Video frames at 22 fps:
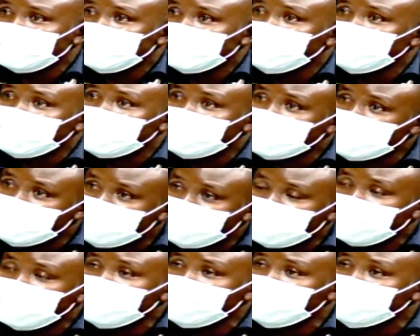or rather
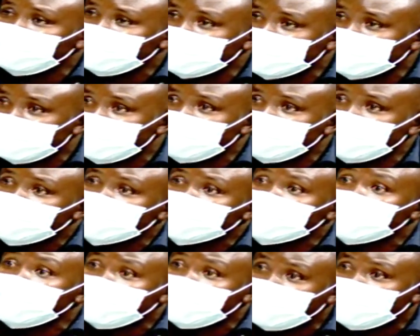pay them the same because
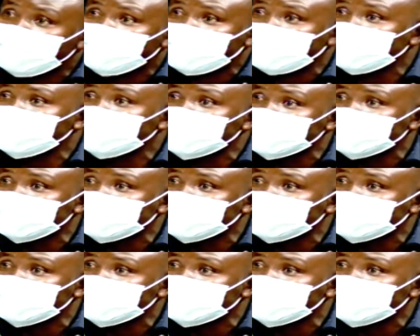they are offering the,